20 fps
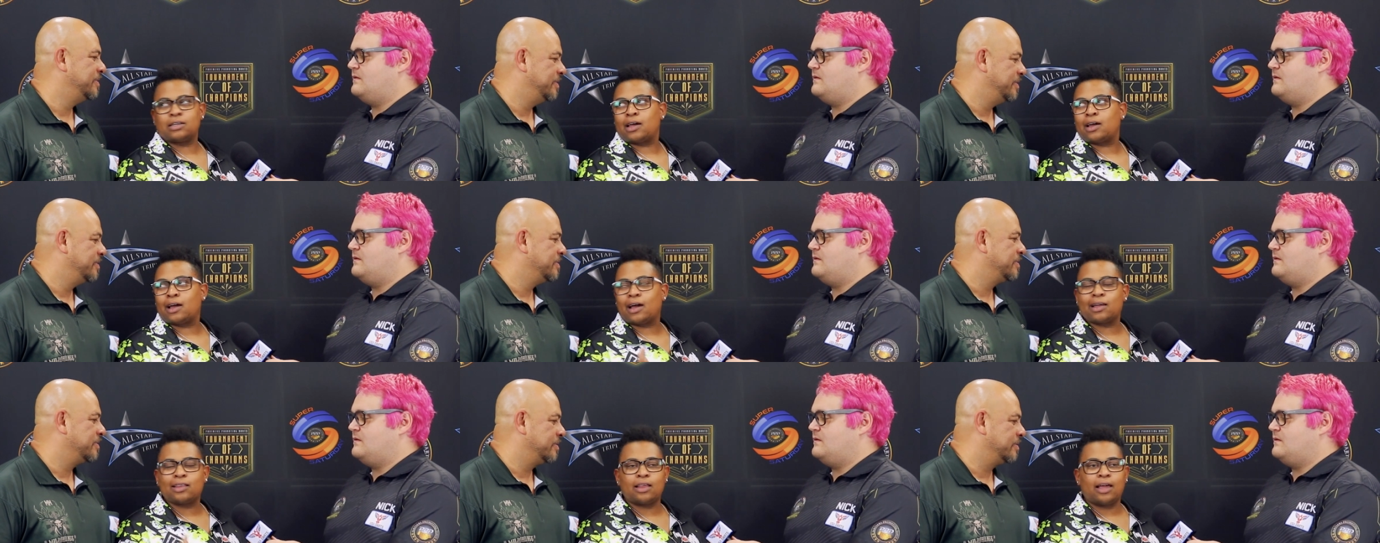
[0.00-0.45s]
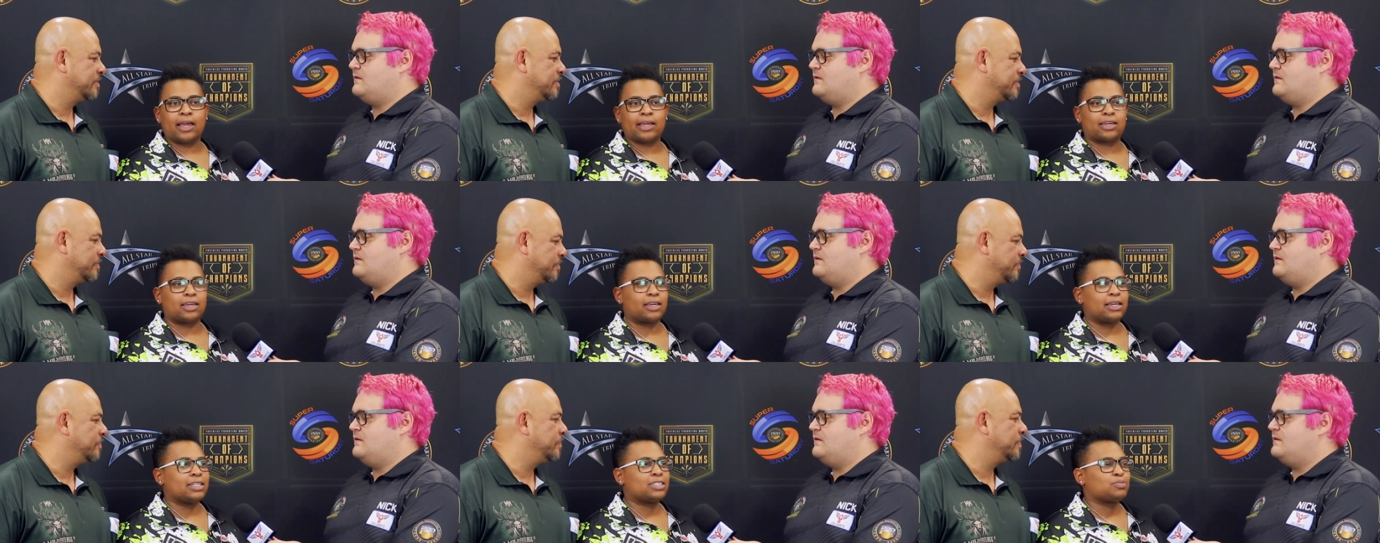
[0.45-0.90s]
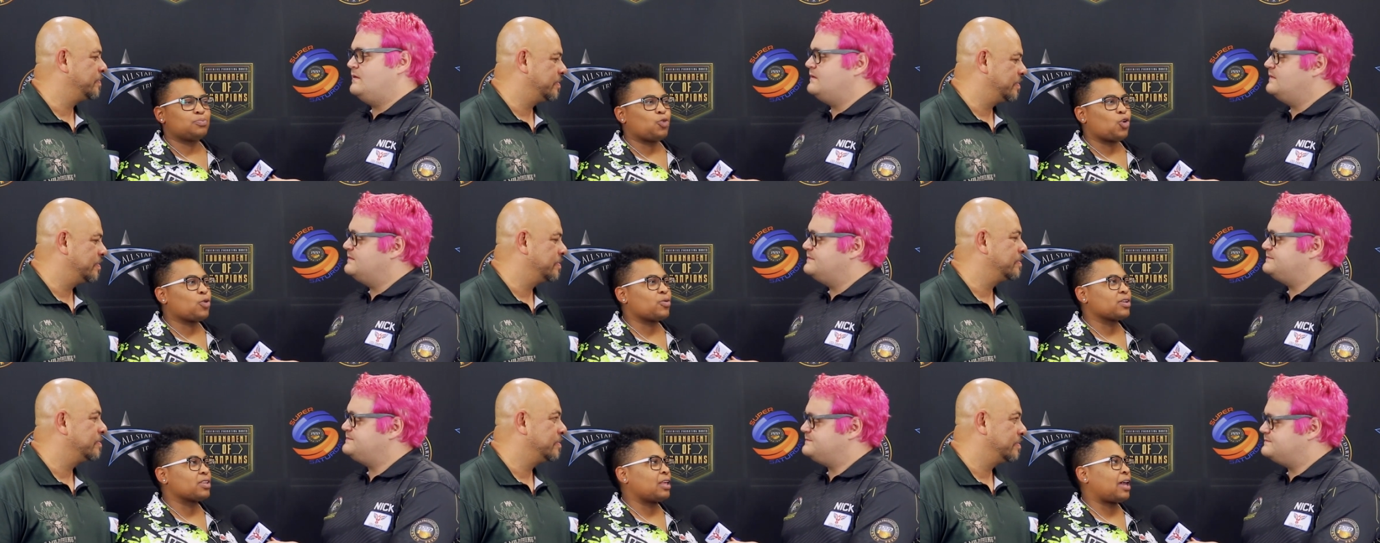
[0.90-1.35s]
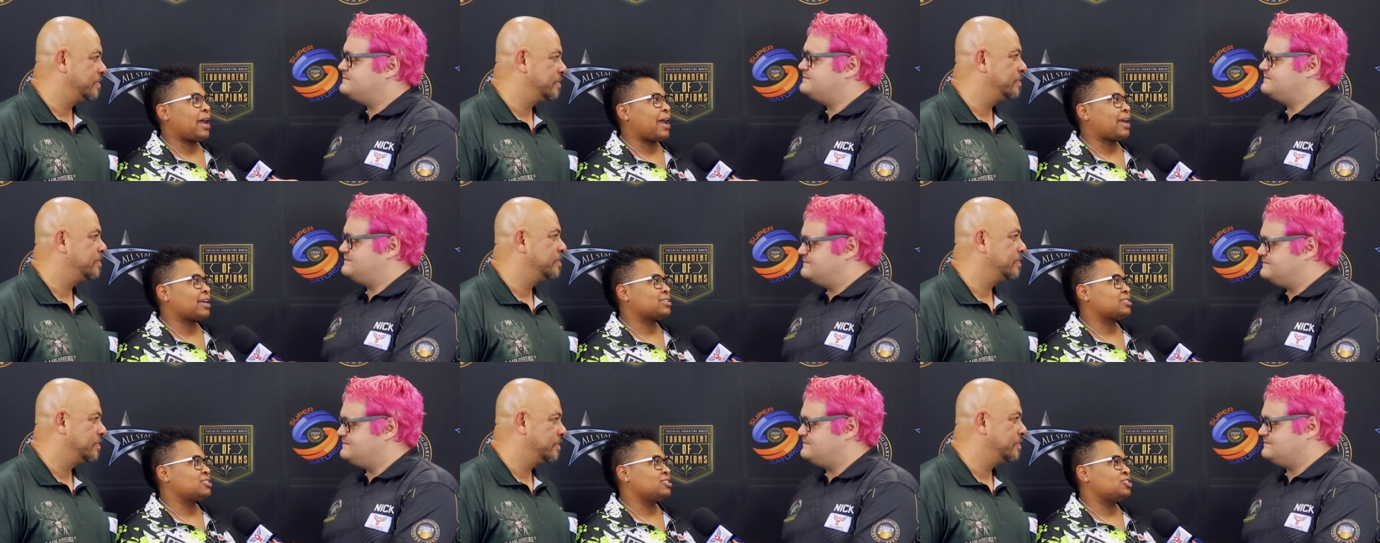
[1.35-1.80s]
Speaker 1: yeah, I like it. It's more
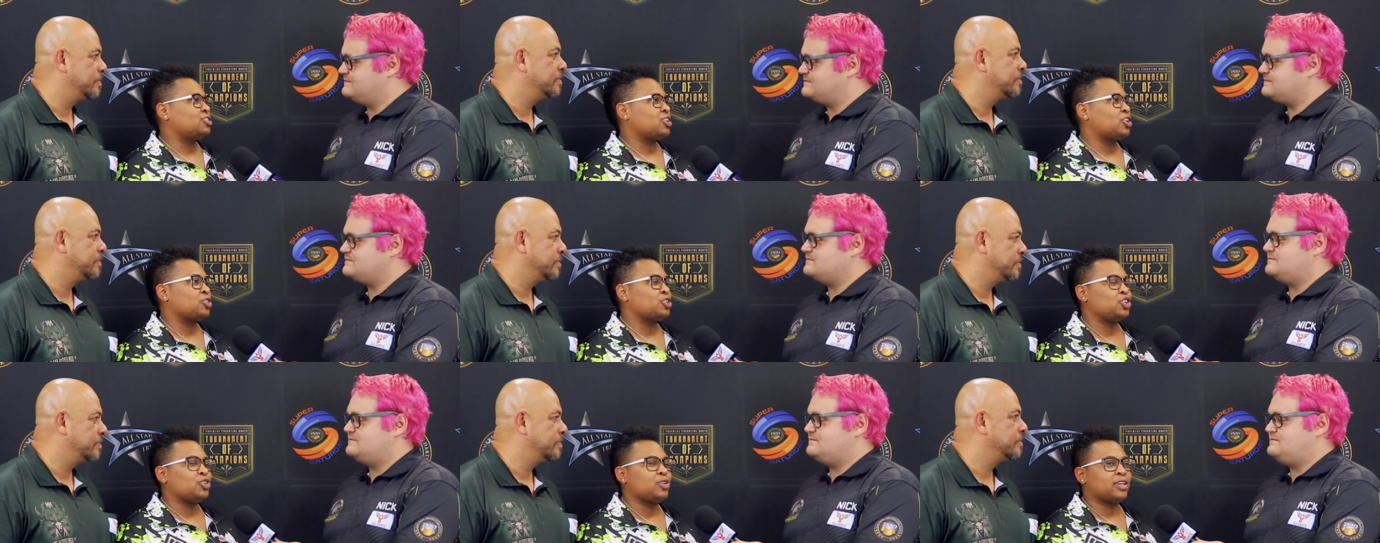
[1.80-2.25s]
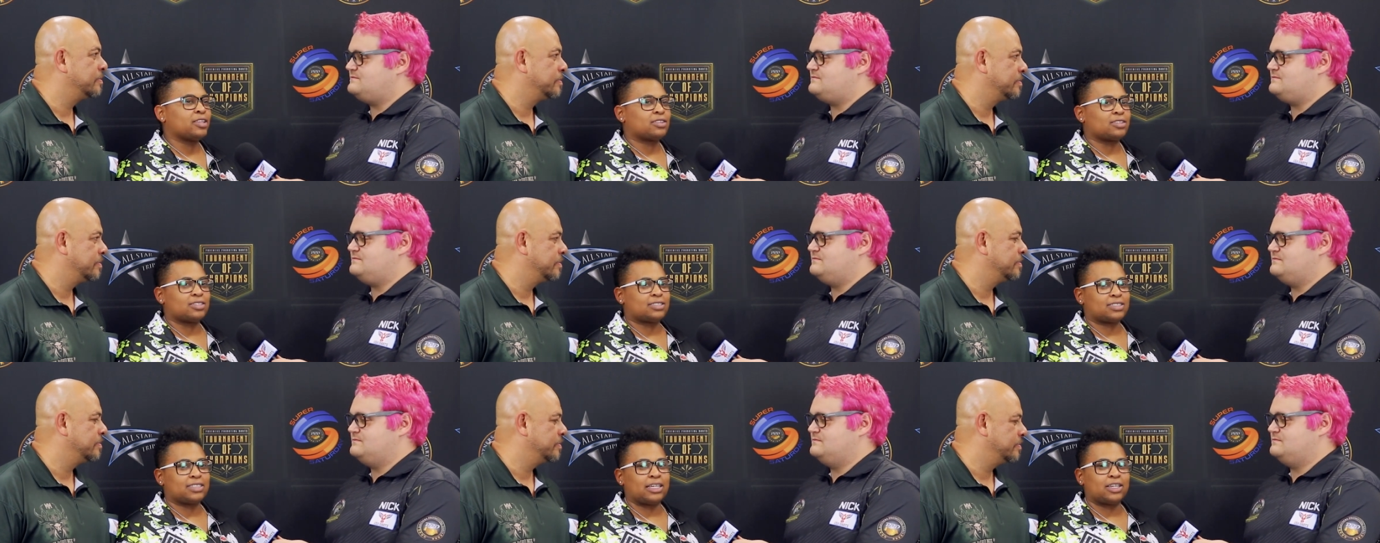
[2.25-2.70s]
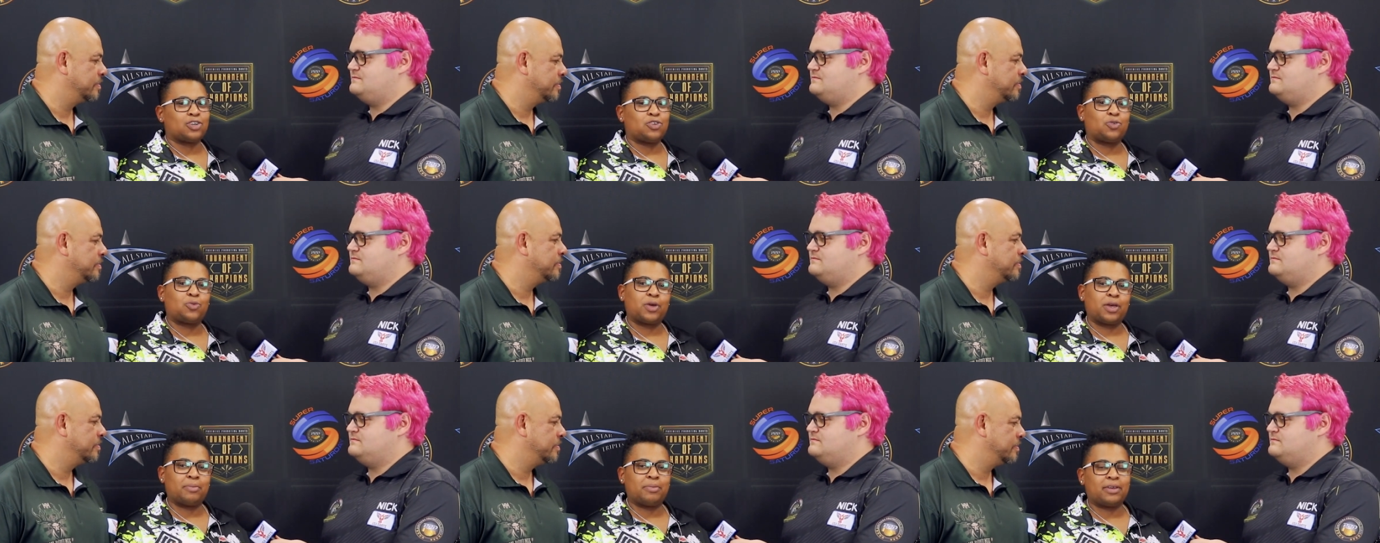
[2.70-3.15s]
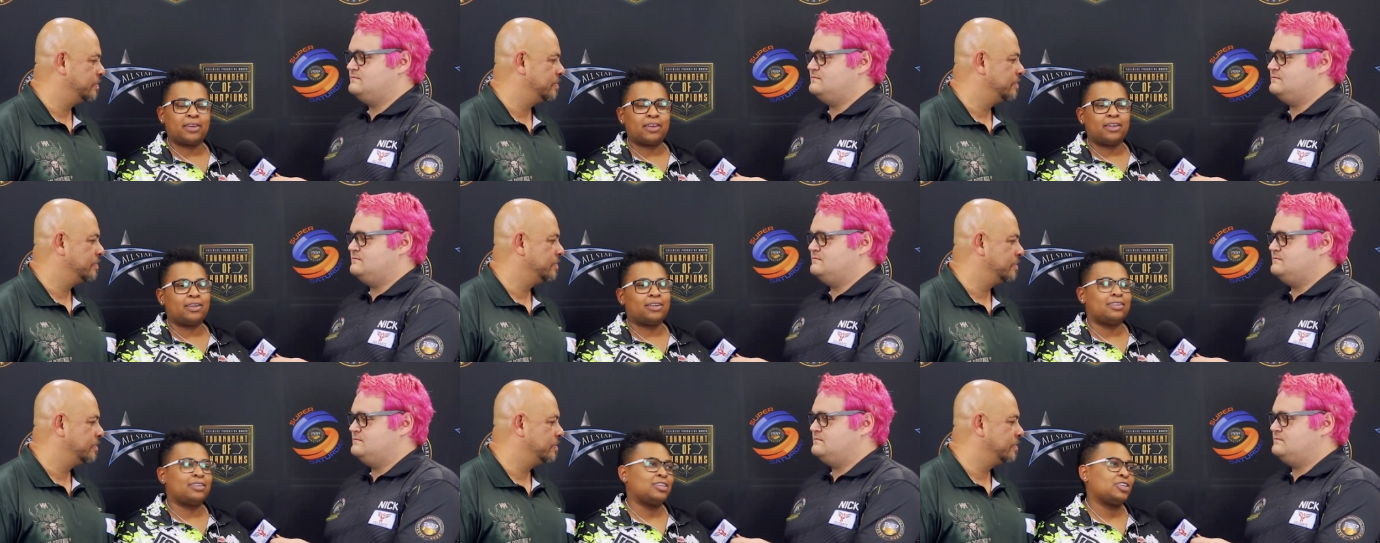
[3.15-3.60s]
relaxed. You know, you get the single
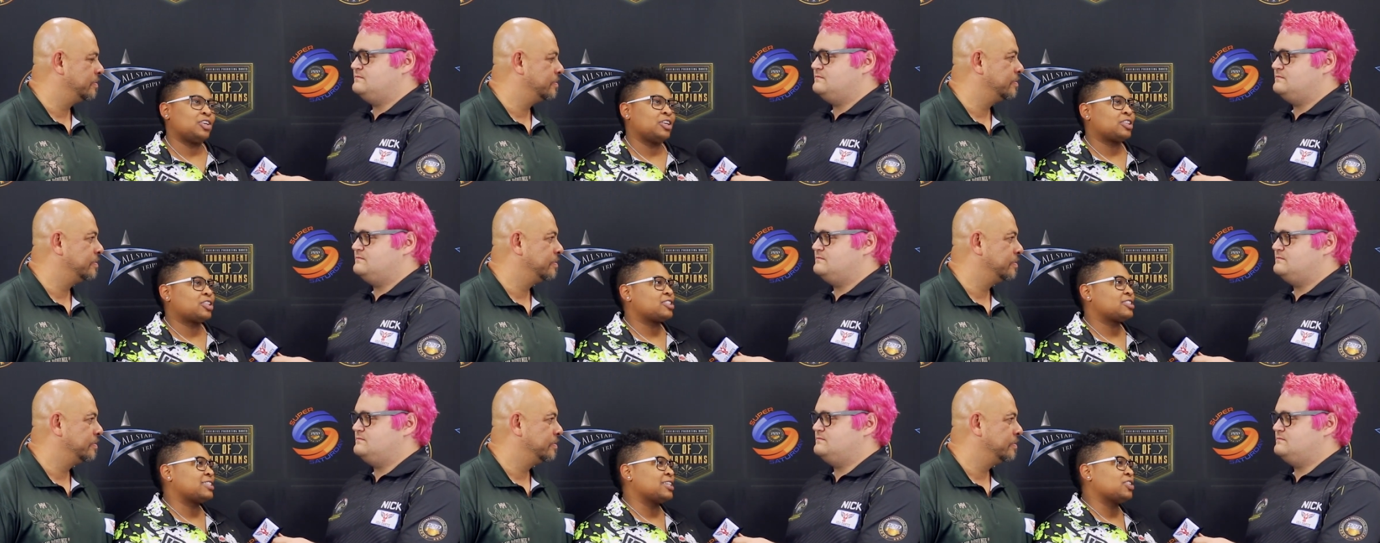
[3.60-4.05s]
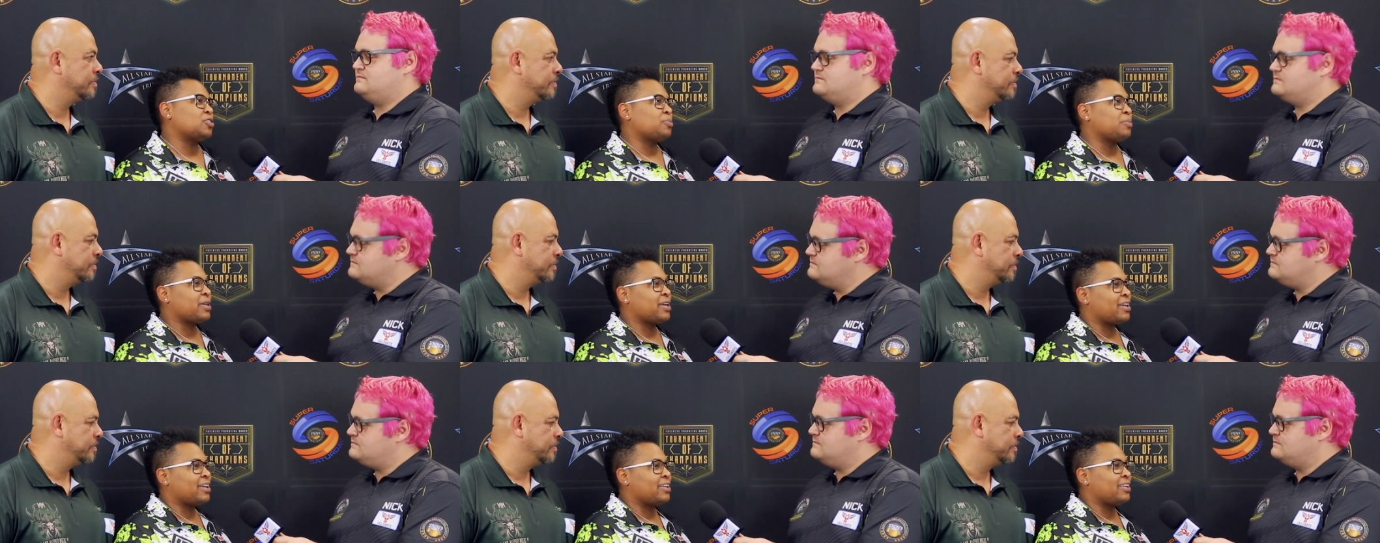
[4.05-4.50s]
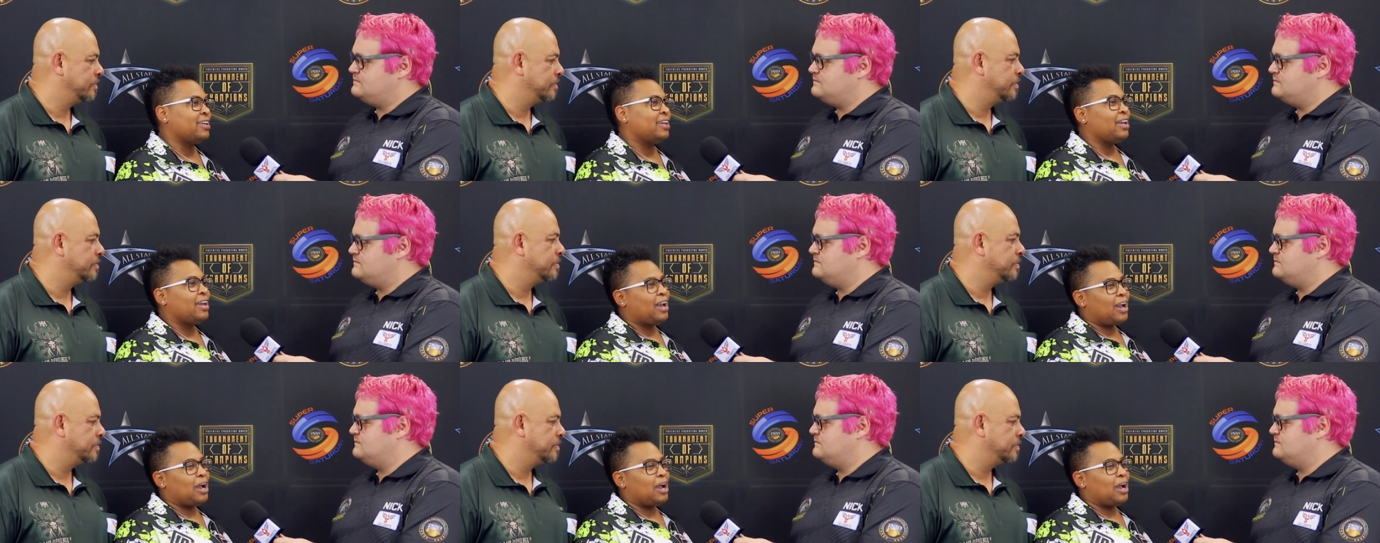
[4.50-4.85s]
women and then you get the single men.